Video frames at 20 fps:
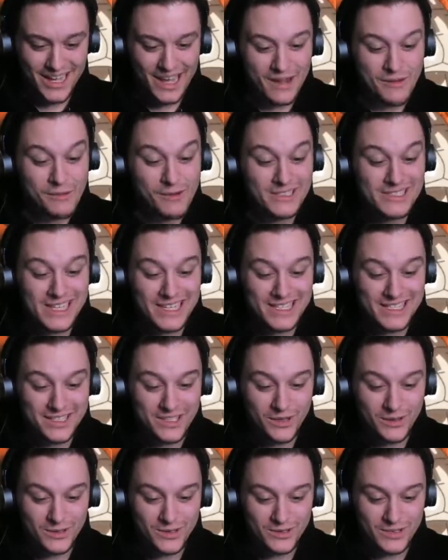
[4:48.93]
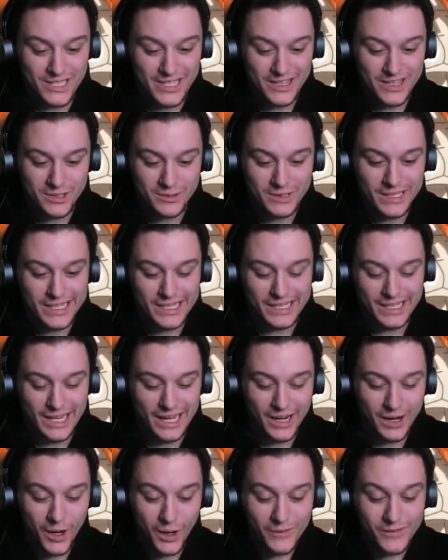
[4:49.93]
I was actually going to take the green.
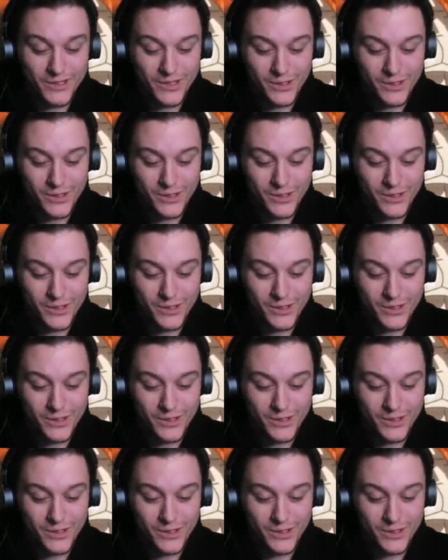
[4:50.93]
I hovered